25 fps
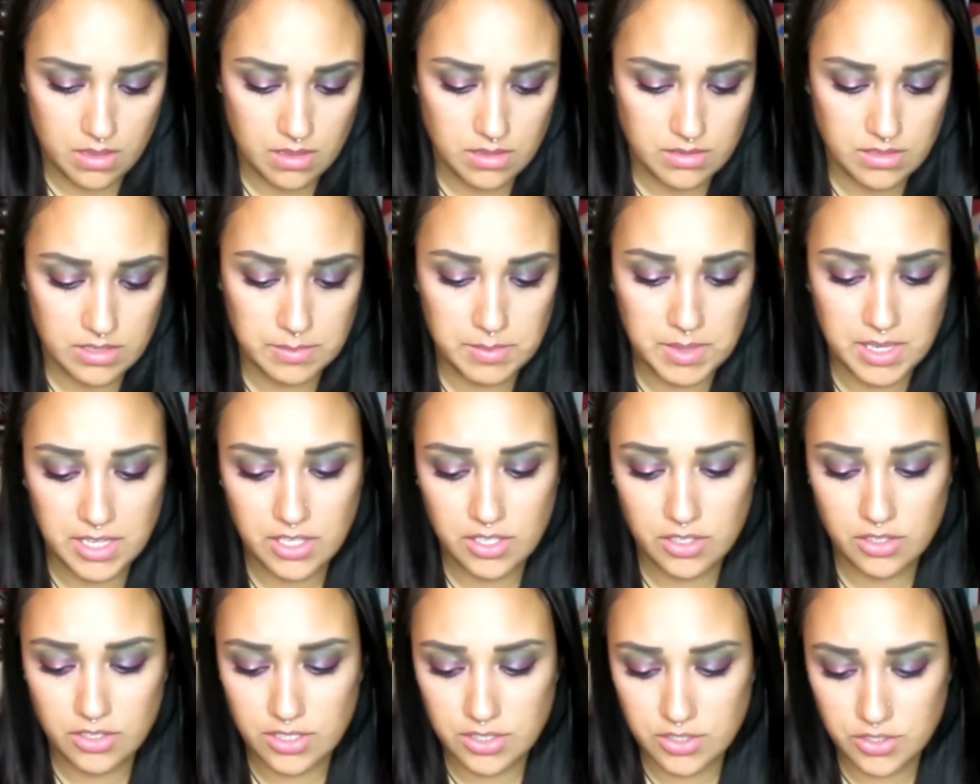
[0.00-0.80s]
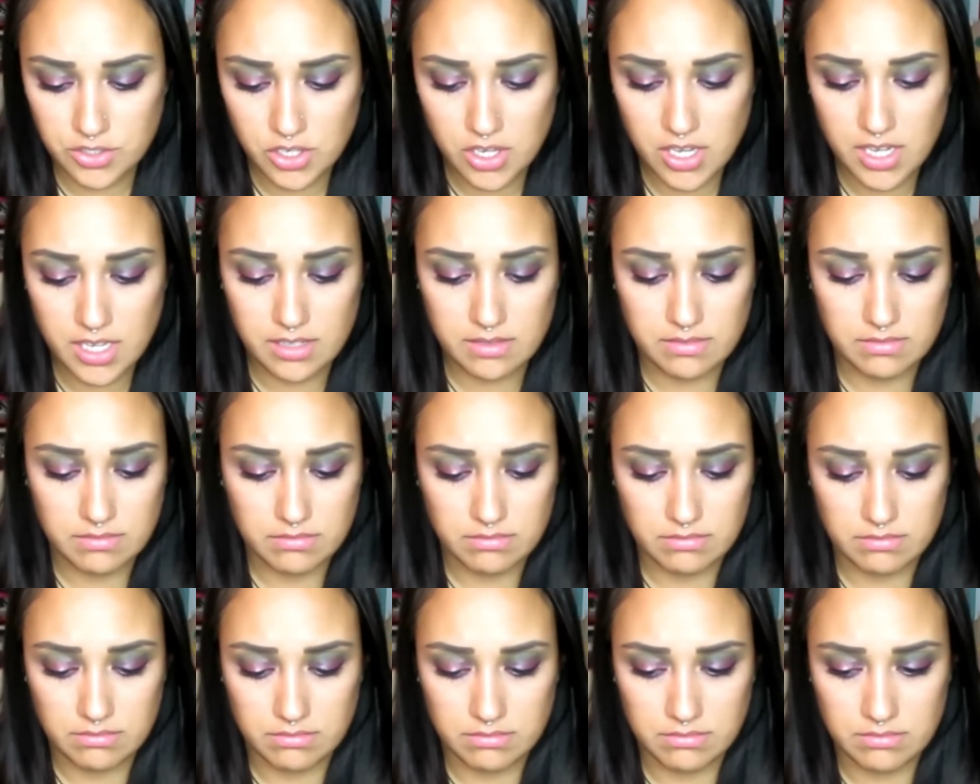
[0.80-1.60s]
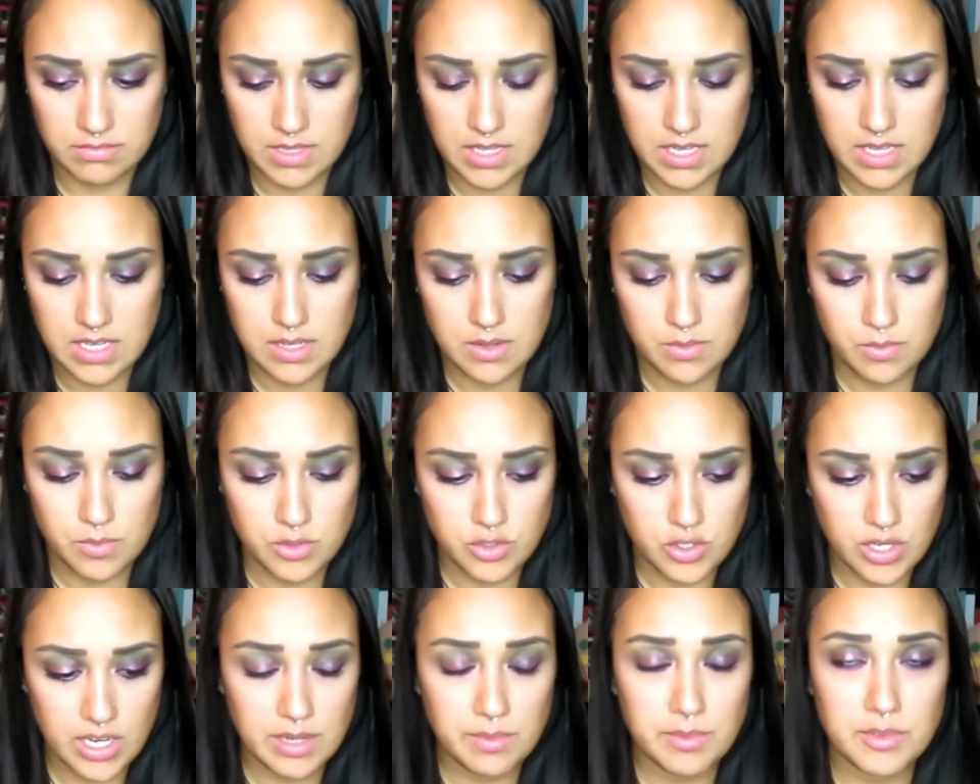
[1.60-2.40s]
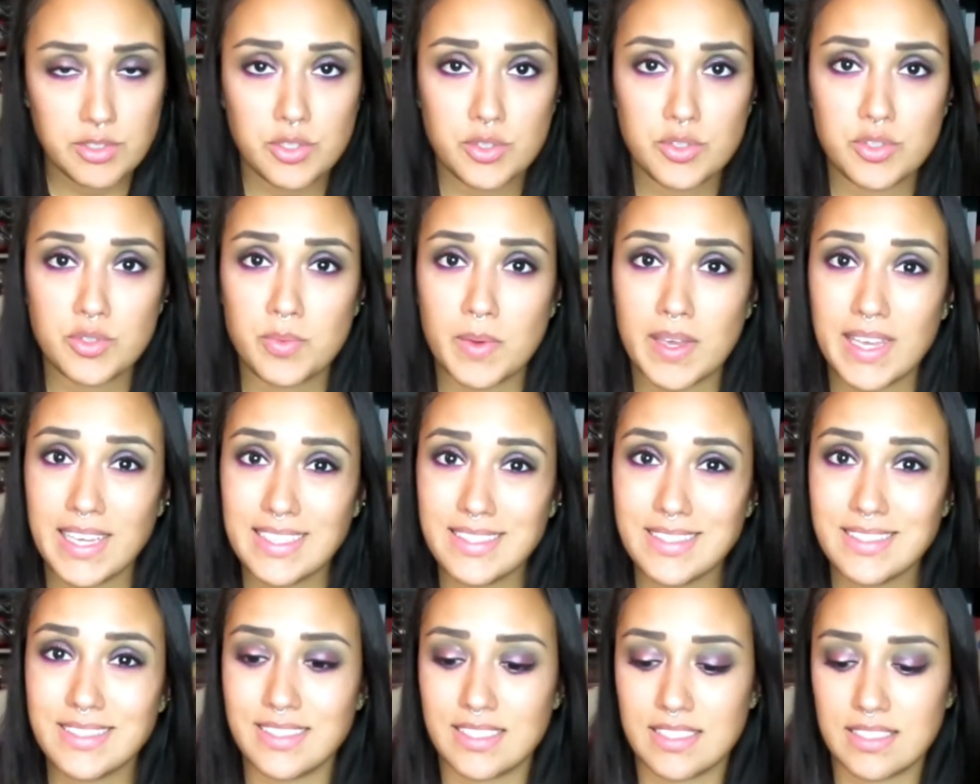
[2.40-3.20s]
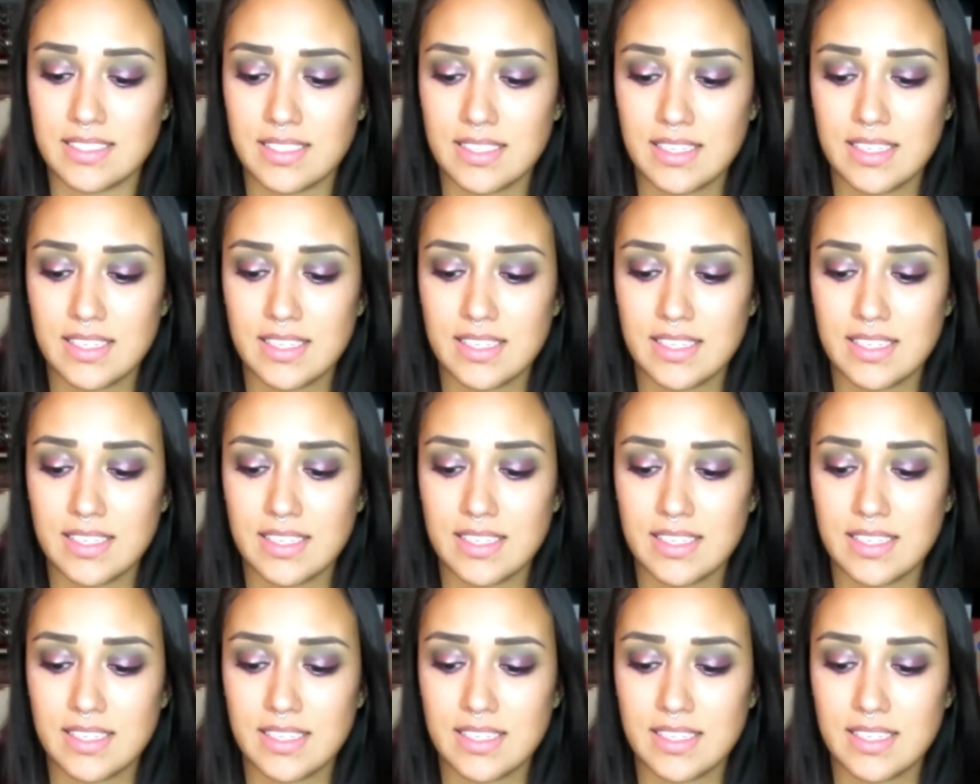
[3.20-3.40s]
I'm like, it's good. We're trying to reduce waste.